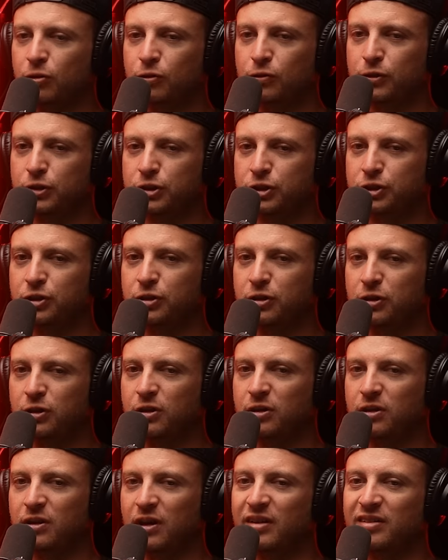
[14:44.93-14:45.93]
it's for
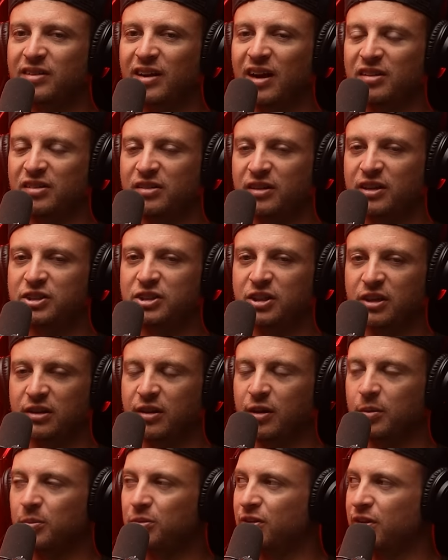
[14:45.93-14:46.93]
sure assassination
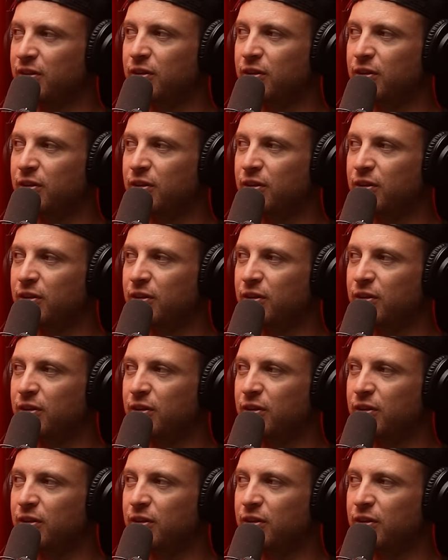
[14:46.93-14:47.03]
attempts.